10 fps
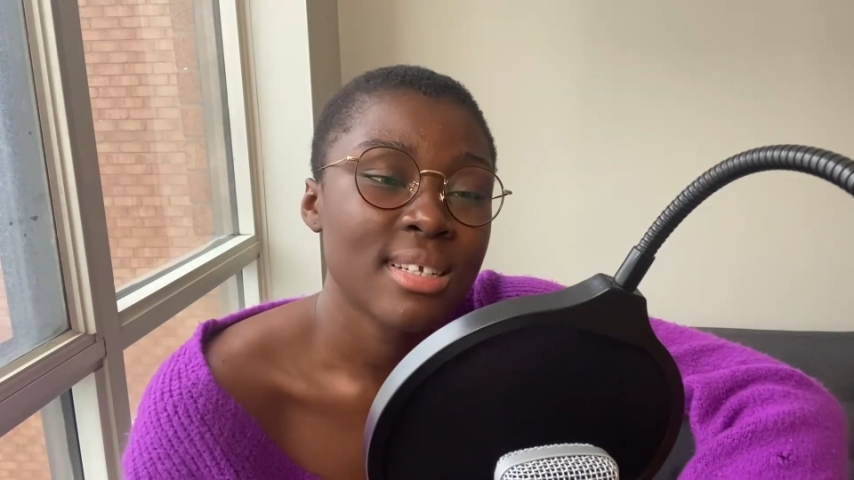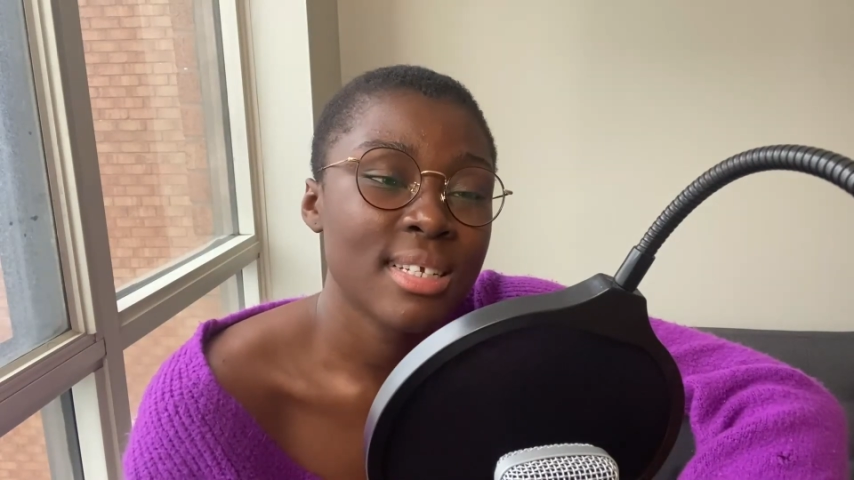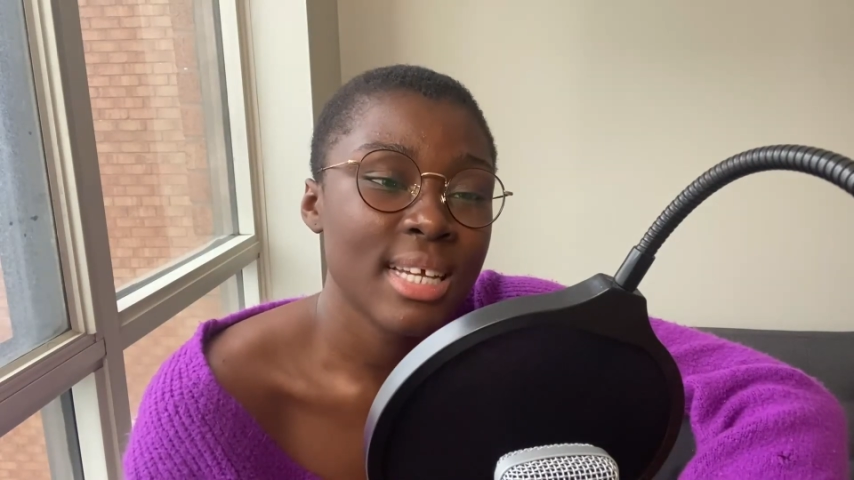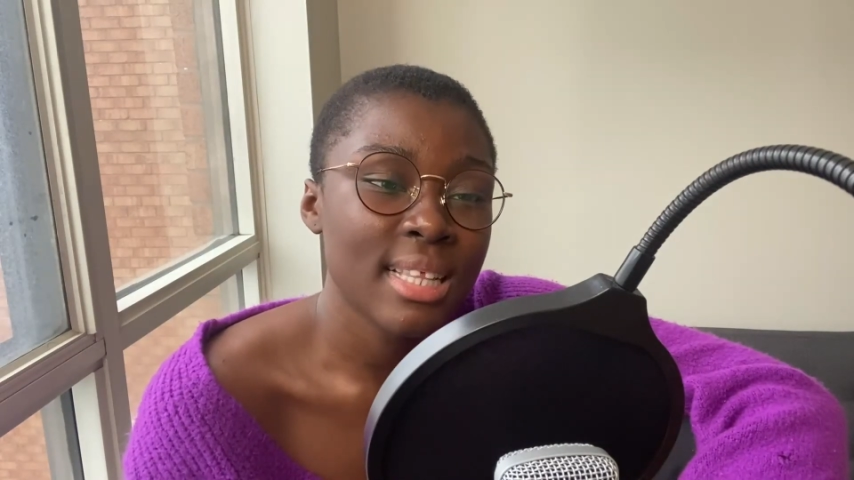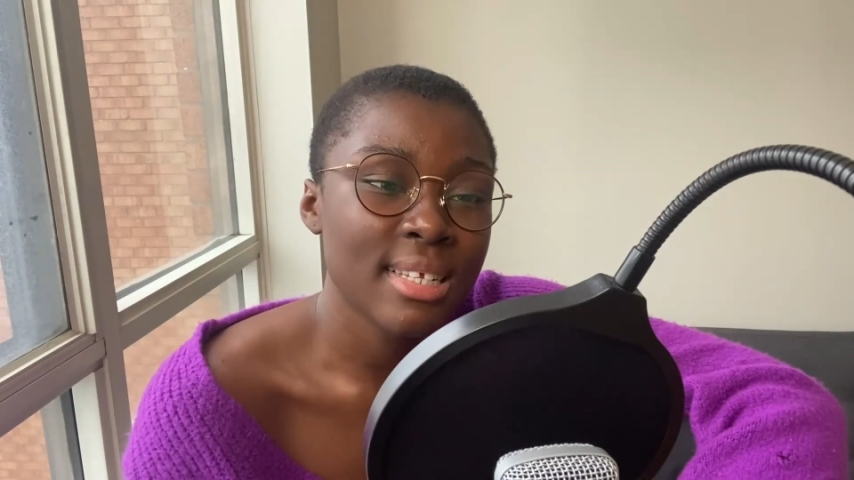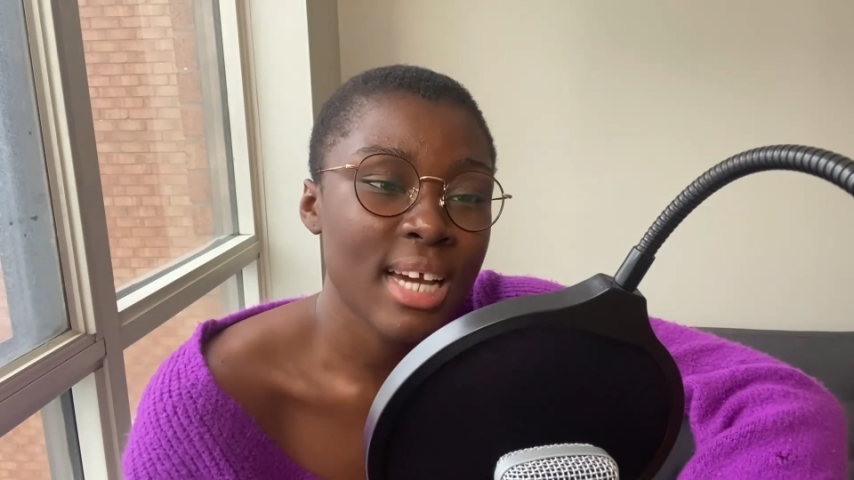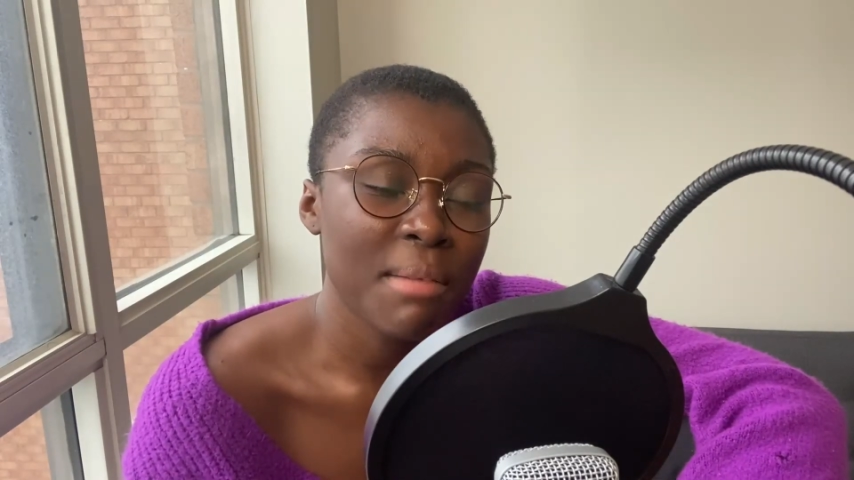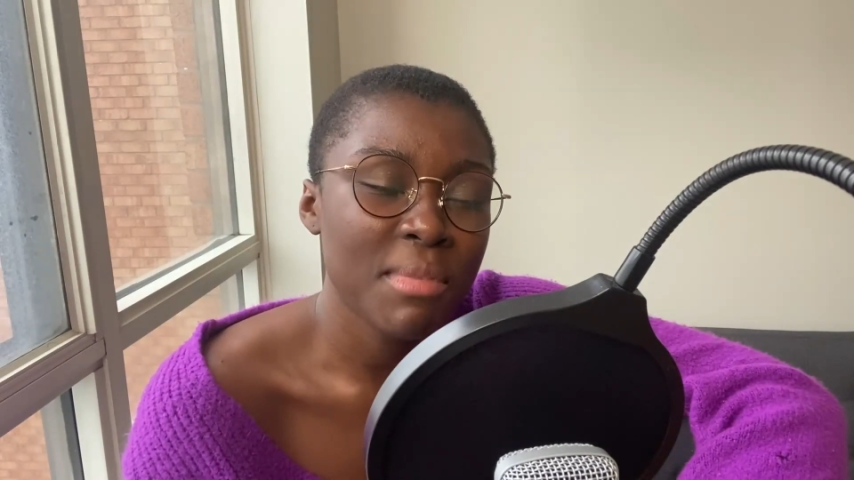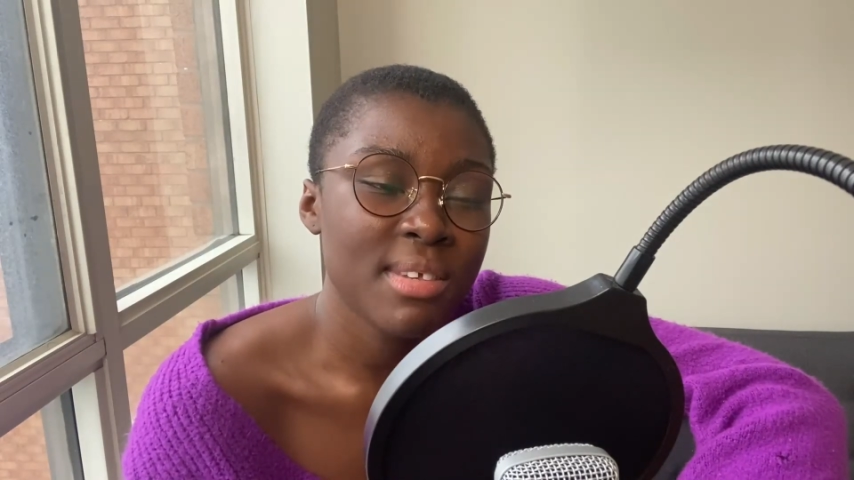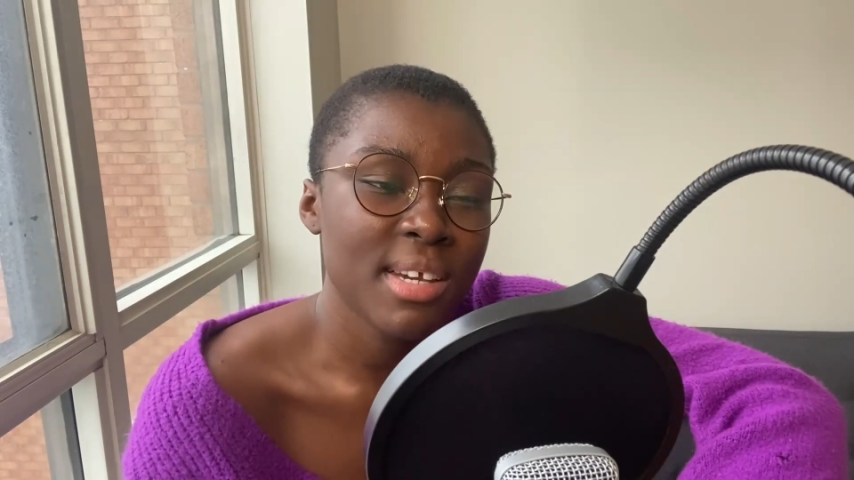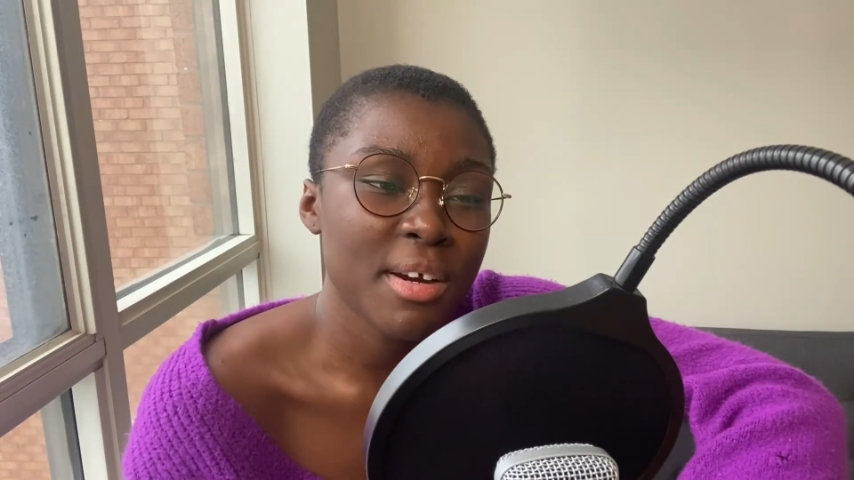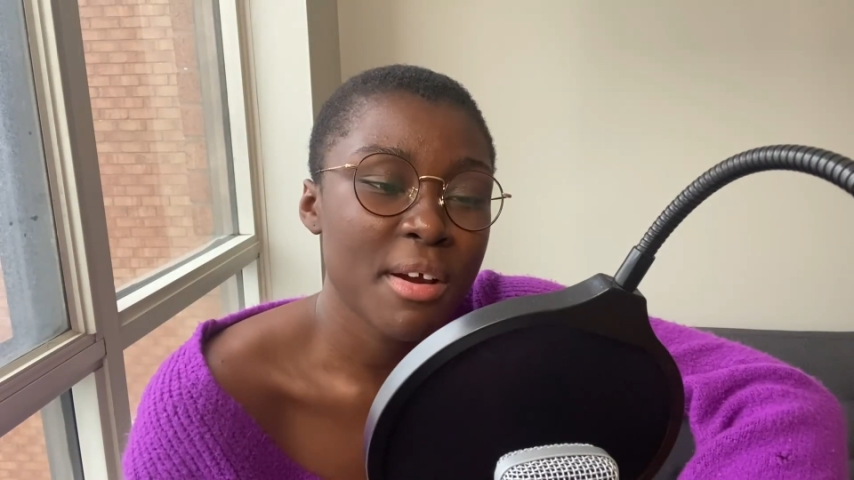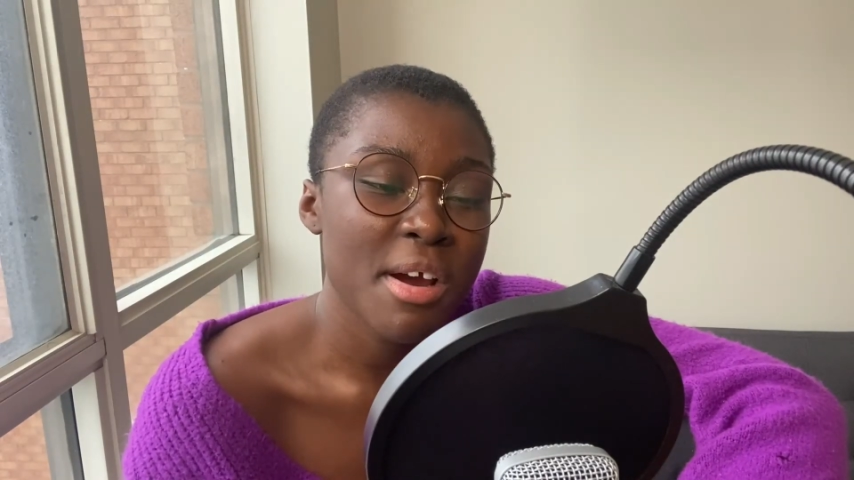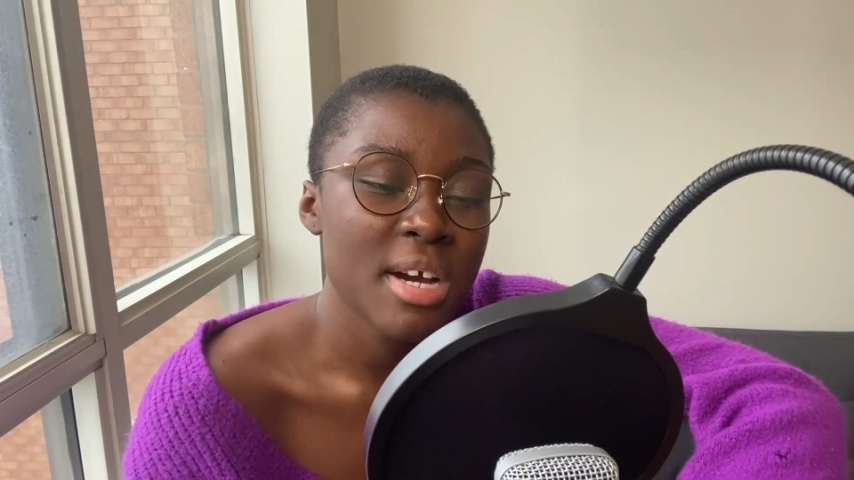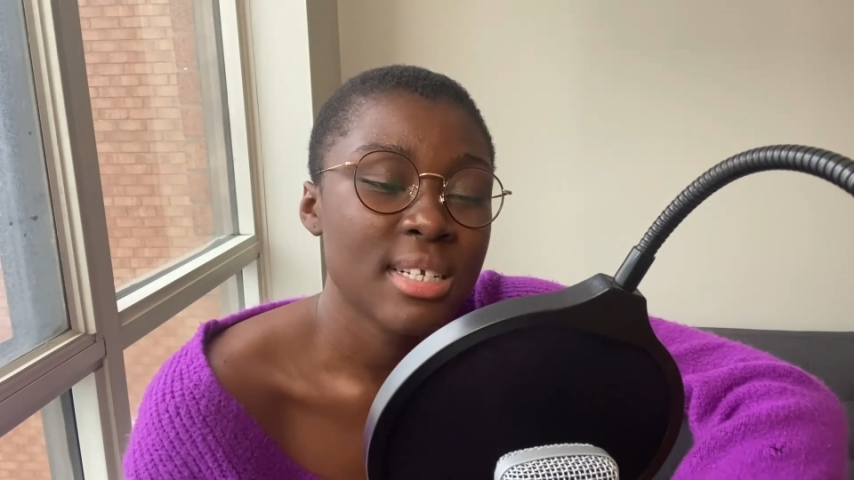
to take the time this year